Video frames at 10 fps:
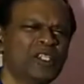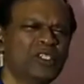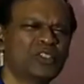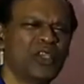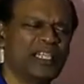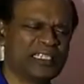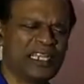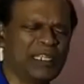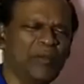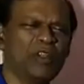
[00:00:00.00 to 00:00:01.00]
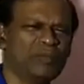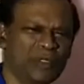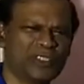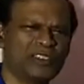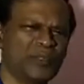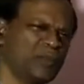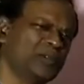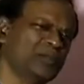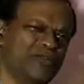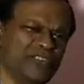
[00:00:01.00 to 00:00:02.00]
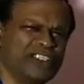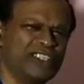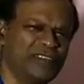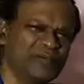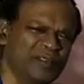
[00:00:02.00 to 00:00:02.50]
So I cut them all in pieces. I put in the freezer.